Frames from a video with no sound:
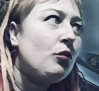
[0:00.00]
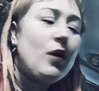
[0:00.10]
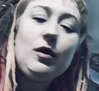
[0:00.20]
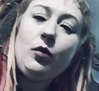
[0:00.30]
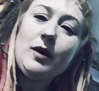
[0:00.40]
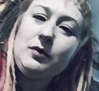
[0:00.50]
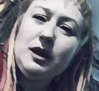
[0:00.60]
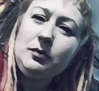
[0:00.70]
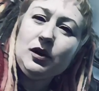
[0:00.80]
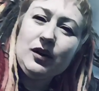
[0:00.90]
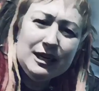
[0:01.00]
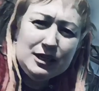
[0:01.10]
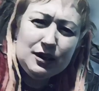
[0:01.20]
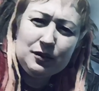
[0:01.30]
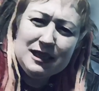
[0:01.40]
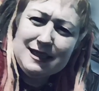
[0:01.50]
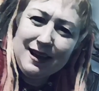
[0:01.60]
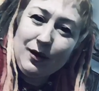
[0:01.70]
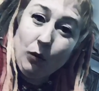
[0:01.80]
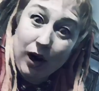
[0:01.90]
well, what people are into is
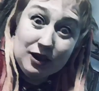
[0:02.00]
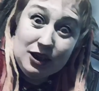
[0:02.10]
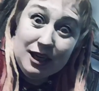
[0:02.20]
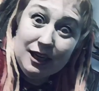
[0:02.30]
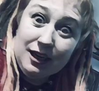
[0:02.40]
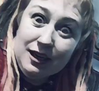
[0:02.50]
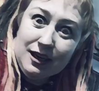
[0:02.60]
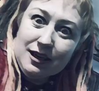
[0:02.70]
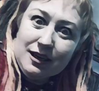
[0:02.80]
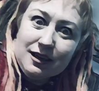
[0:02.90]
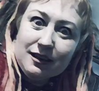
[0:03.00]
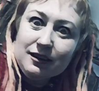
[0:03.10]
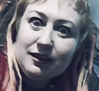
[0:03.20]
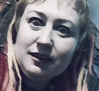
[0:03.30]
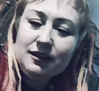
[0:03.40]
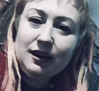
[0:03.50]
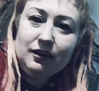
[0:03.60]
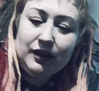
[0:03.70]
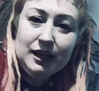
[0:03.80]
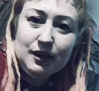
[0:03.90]
like watching little
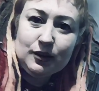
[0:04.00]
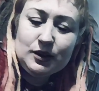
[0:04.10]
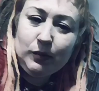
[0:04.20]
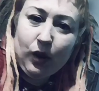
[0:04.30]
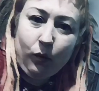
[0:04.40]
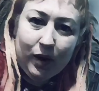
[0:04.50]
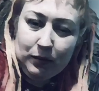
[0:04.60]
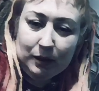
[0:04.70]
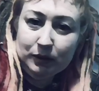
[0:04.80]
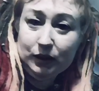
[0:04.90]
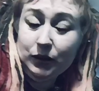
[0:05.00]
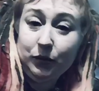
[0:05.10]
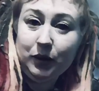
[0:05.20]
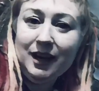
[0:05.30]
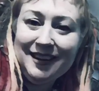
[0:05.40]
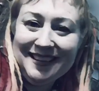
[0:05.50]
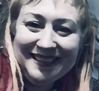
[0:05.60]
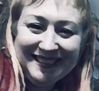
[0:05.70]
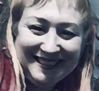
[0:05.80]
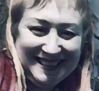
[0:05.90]
videos about what people do.
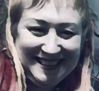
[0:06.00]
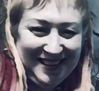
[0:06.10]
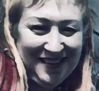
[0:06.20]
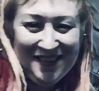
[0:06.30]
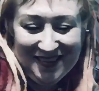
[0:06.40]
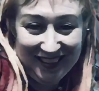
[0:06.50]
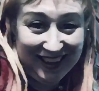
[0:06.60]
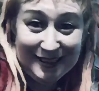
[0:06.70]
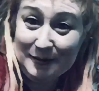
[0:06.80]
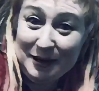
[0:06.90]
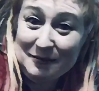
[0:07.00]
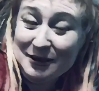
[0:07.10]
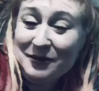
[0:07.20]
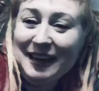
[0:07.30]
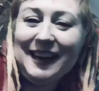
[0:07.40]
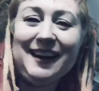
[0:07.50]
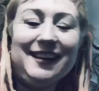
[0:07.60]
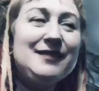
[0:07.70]
So that's what I'm doing.